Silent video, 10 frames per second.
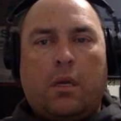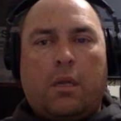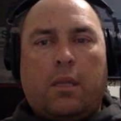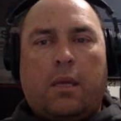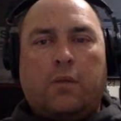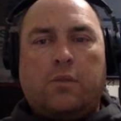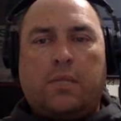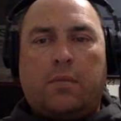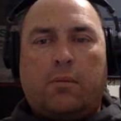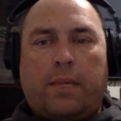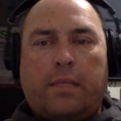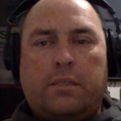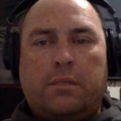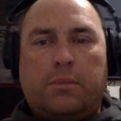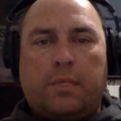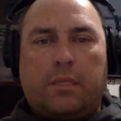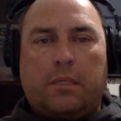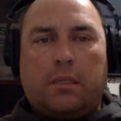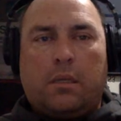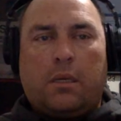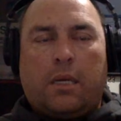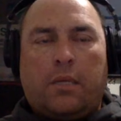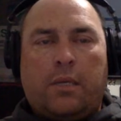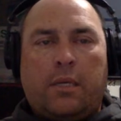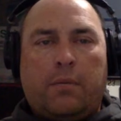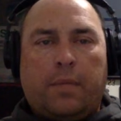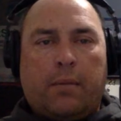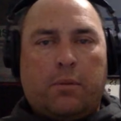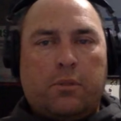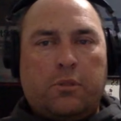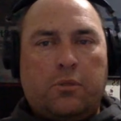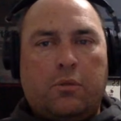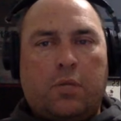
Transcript: they also need to remain disciplined, and you need to be able to